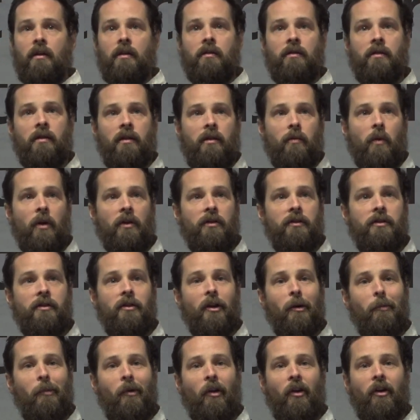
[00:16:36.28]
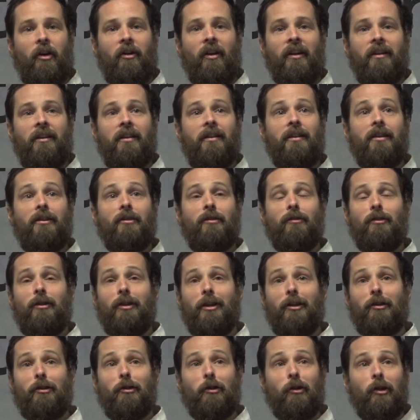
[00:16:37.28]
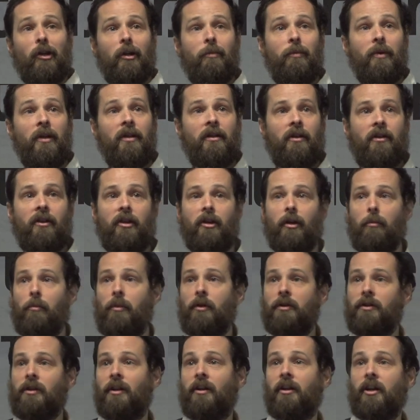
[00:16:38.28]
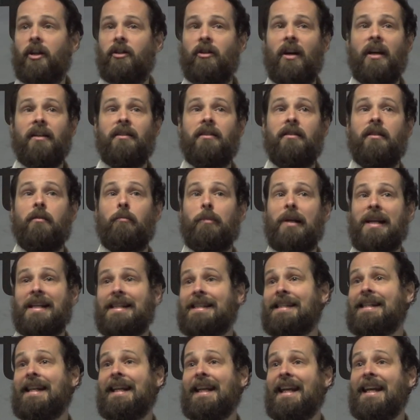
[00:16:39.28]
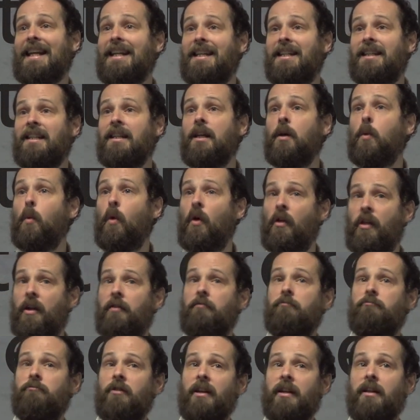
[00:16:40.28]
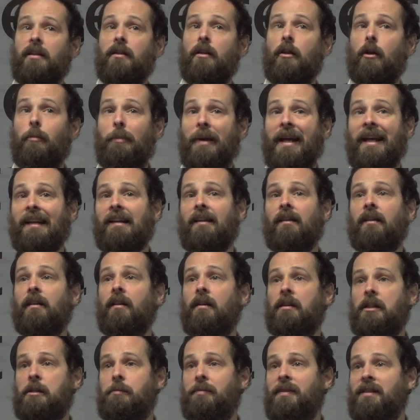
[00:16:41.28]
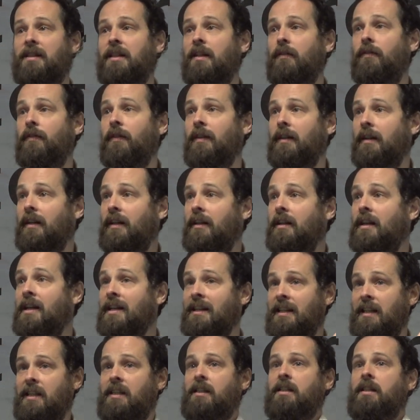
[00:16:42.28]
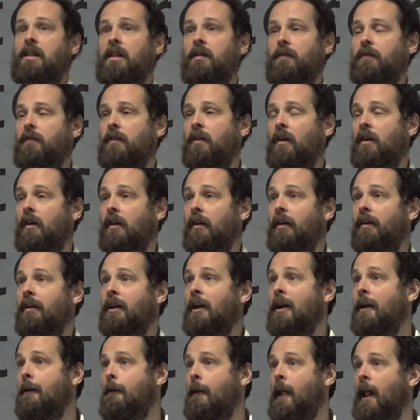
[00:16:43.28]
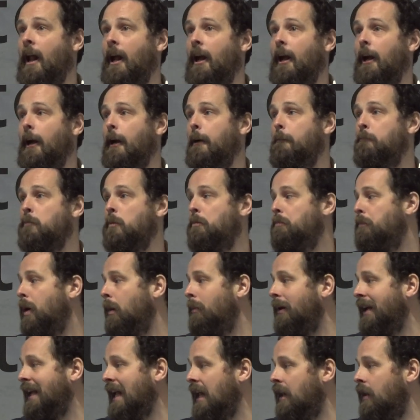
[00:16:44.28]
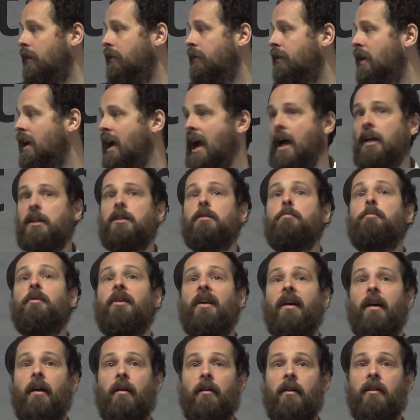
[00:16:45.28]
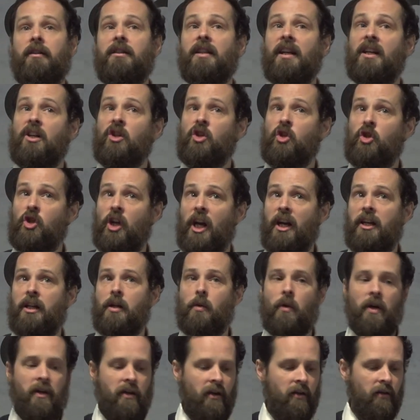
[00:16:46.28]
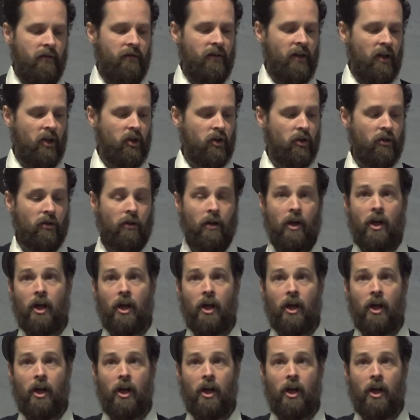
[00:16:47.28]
to the number that are granted in Europe, to the numbers that are granted in places like India, where they've written their patent laws specifically to safeguard public health and to prioritise genuine innovation,